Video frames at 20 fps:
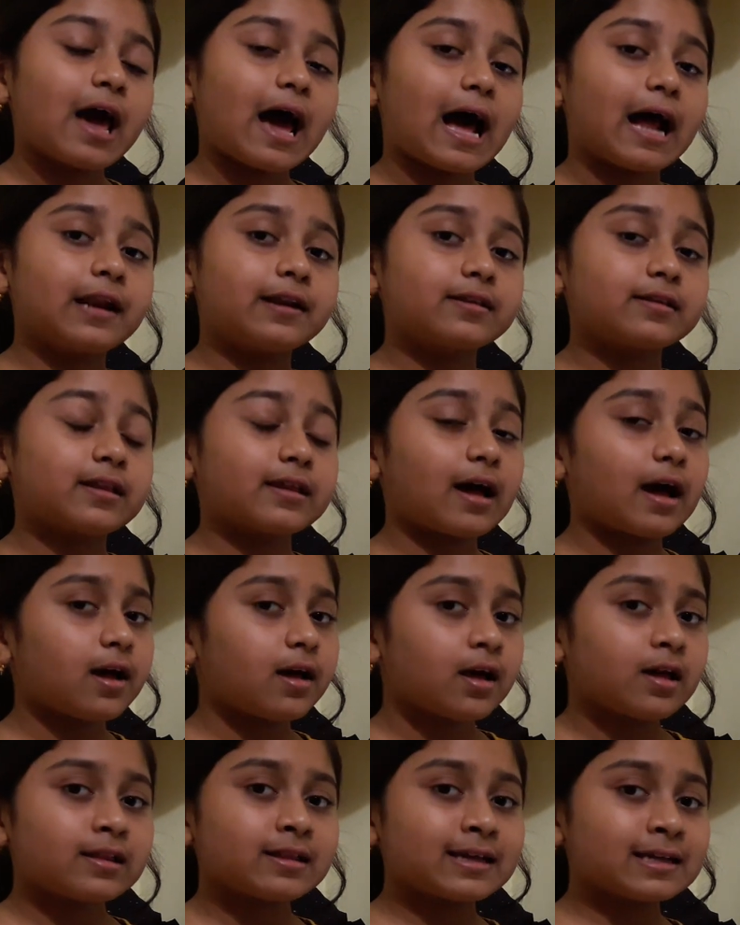and
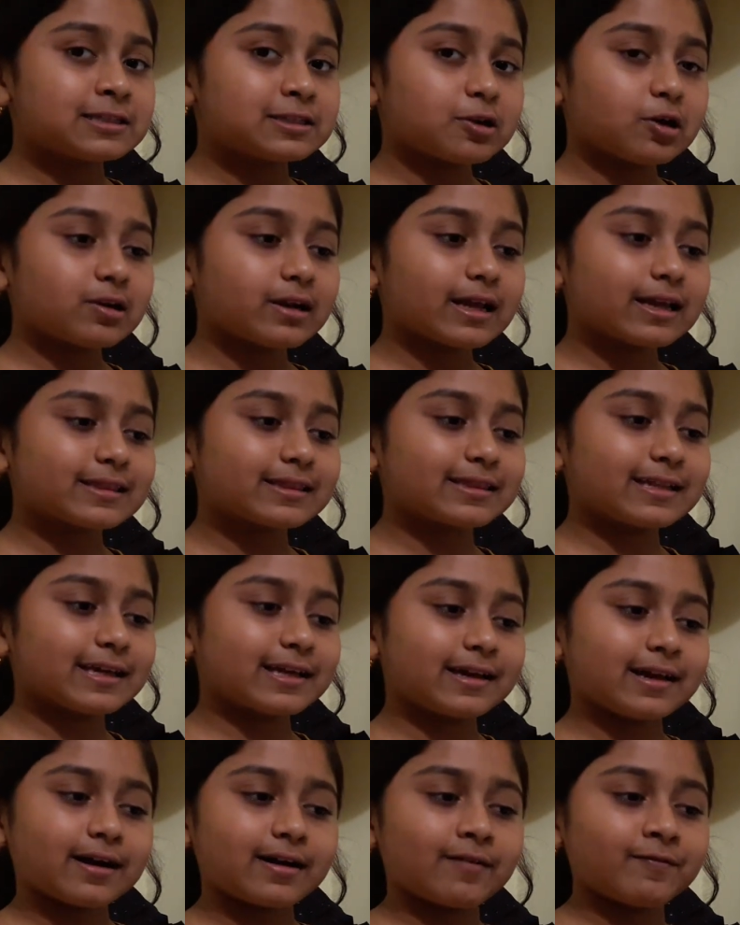it's not like
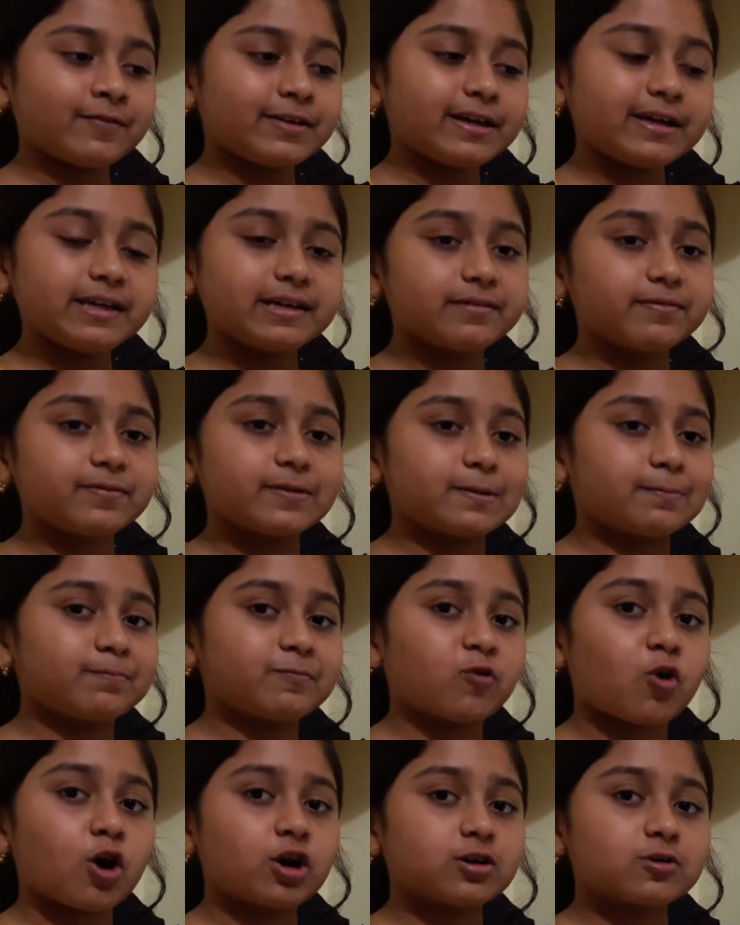we give
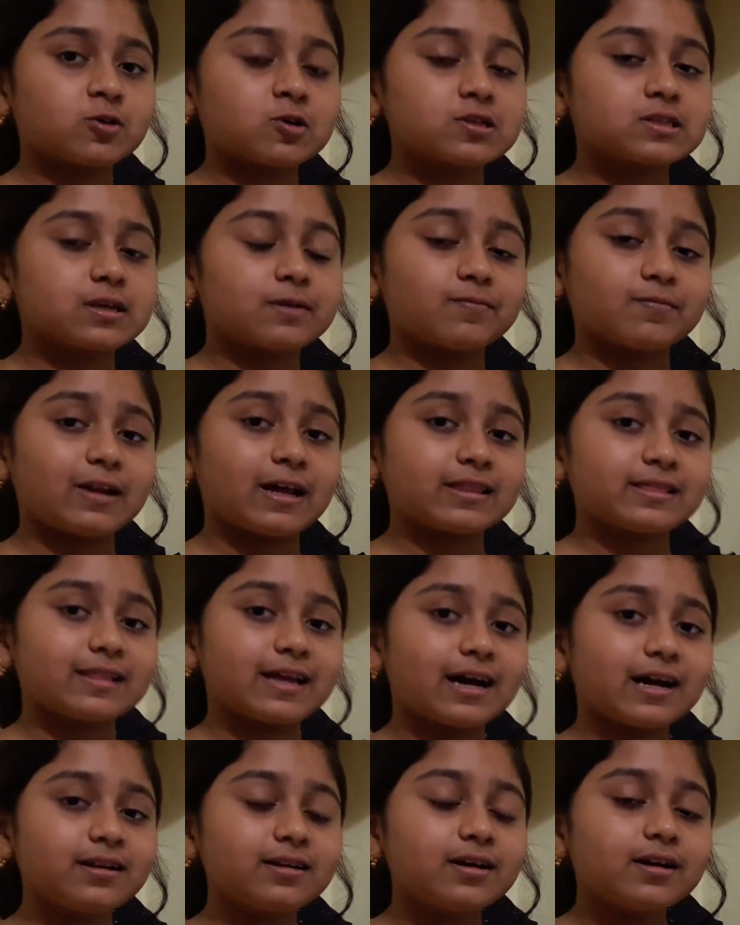them water or something like
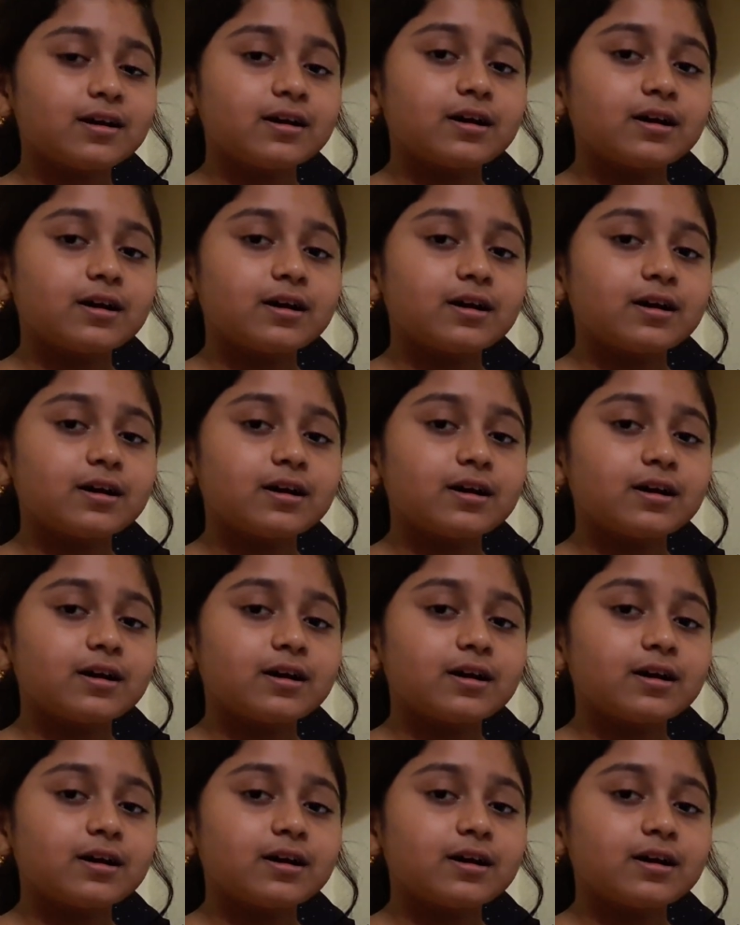that.